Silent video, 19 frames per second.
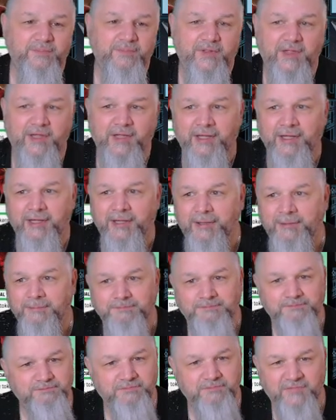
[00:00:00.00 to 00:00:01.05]

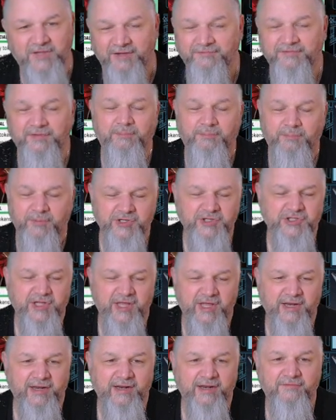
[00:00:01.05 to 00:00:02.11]
Definitely
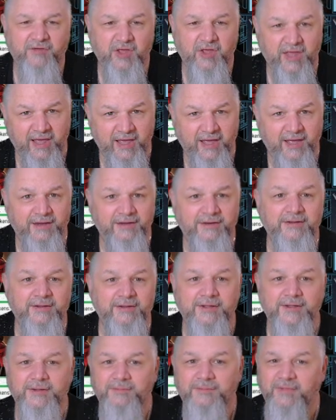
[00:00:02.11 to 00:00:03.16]
appreciate it if you can.
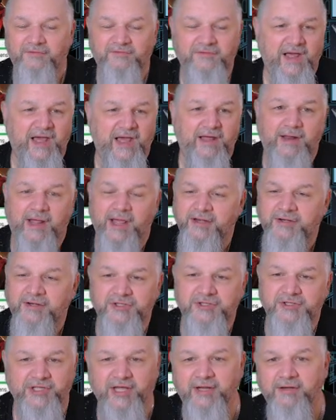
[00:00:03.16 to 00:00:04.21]
If not, I
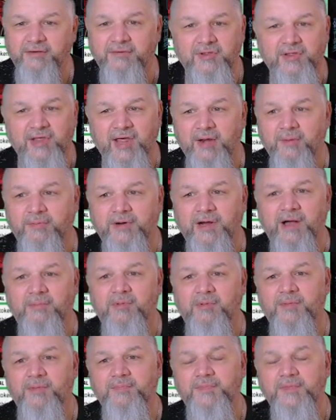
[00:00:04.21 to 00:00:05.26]
understand. It's not a
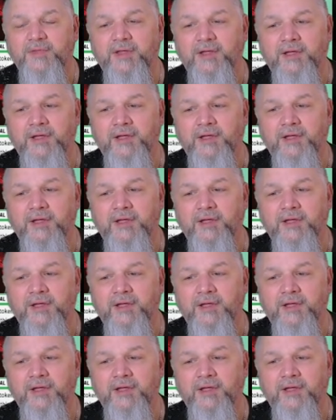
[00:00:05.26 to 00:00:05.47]
problem.